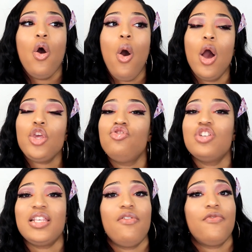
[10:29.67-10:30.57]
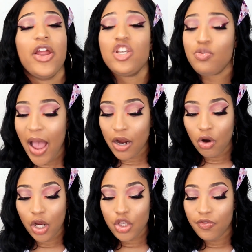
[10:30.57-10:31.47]
or you just have a French
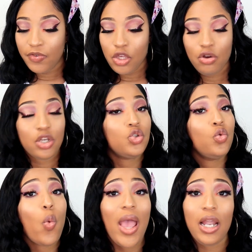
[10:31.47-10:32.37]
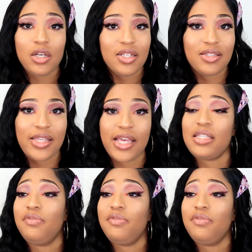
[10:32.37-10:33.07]
background and you think you could do well on this test,